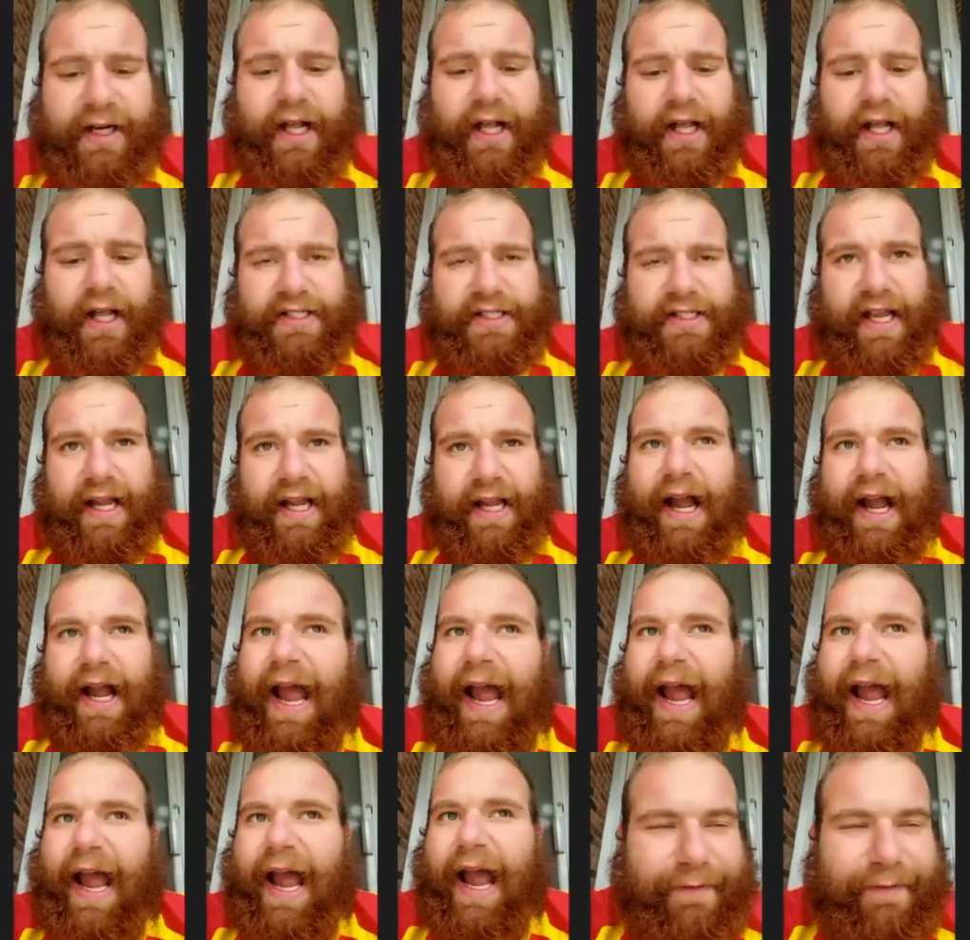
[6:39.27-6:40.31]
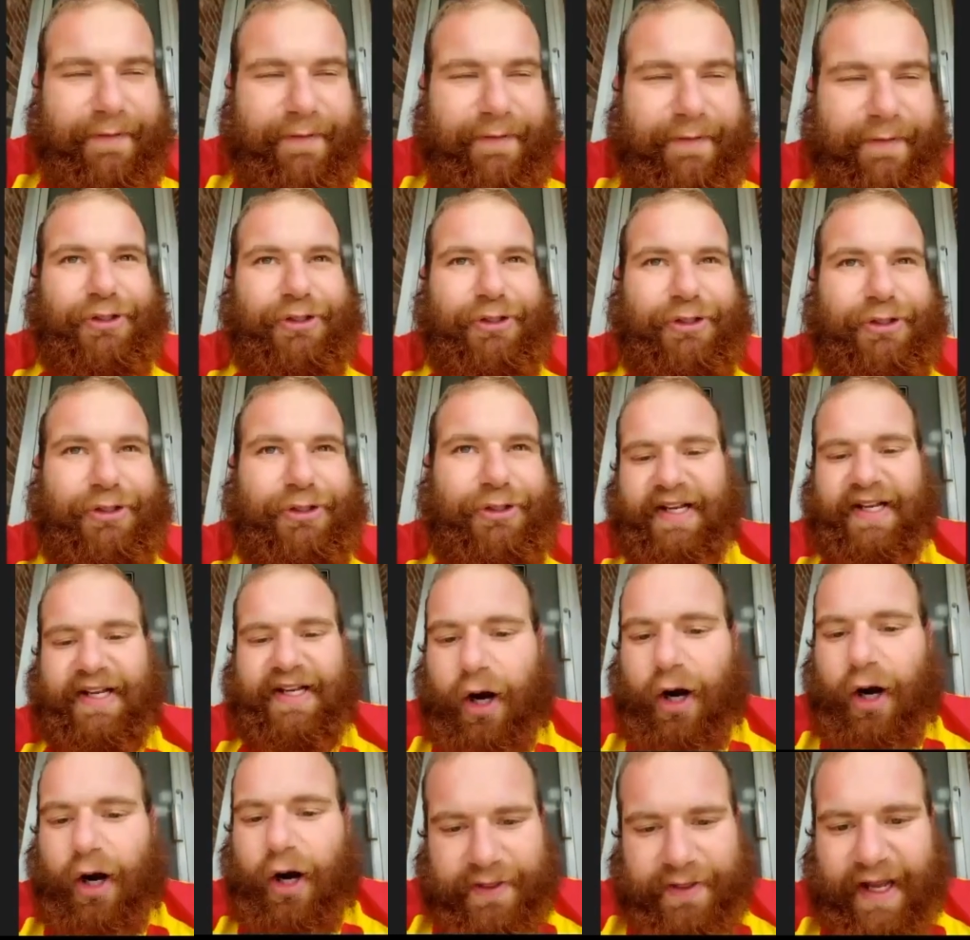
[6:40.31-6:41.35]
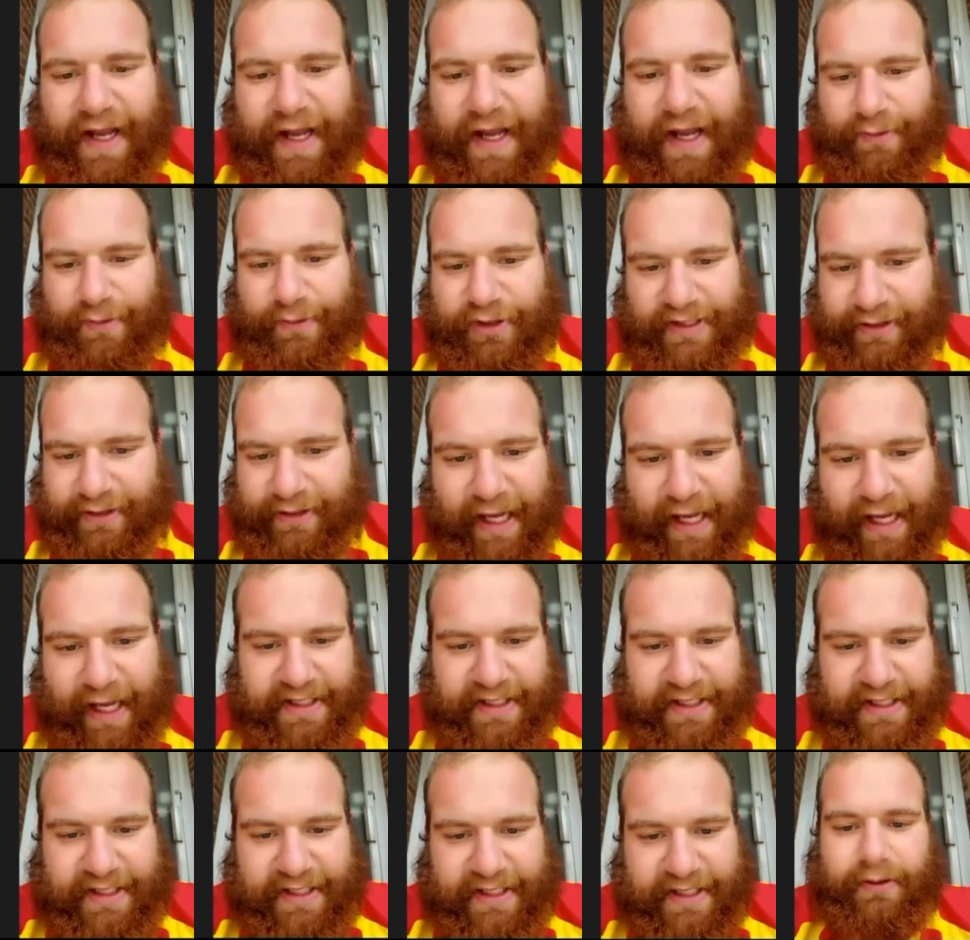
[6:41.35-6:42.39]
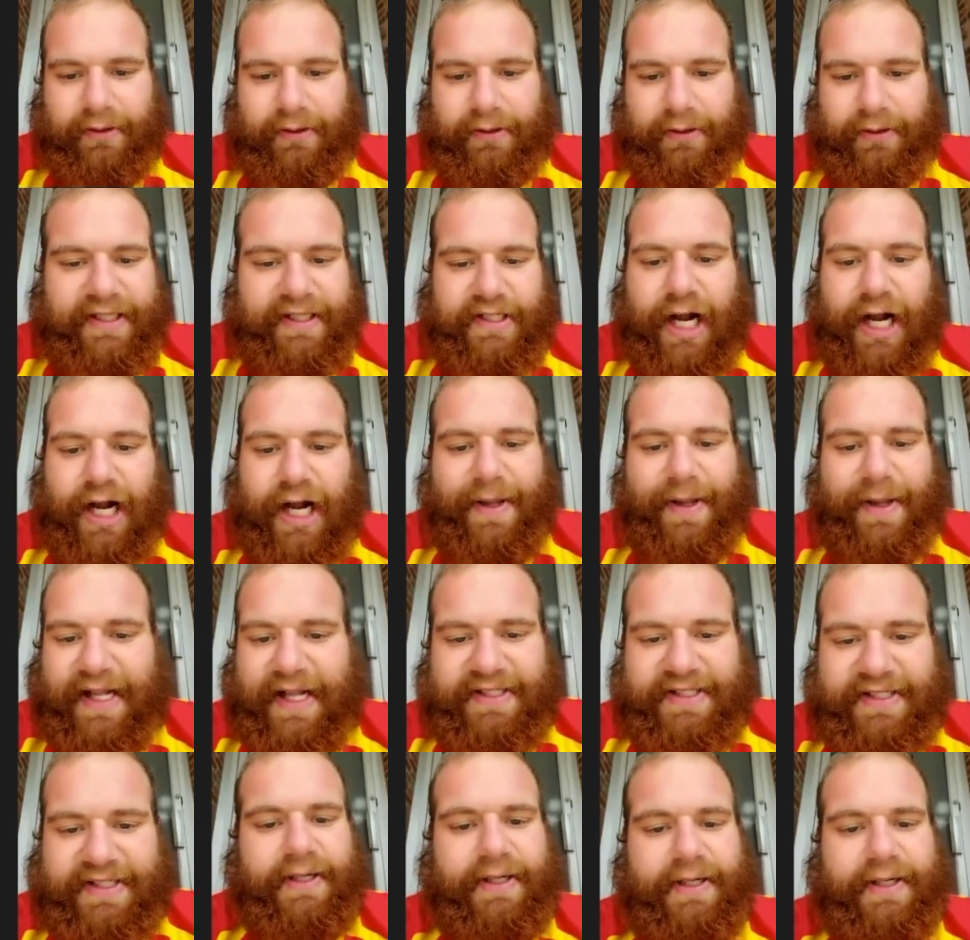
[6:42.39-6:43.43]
saying, Hey, I love your YouTube. he's like, Oh, thanks. And we just liked his liked his comment. That's it.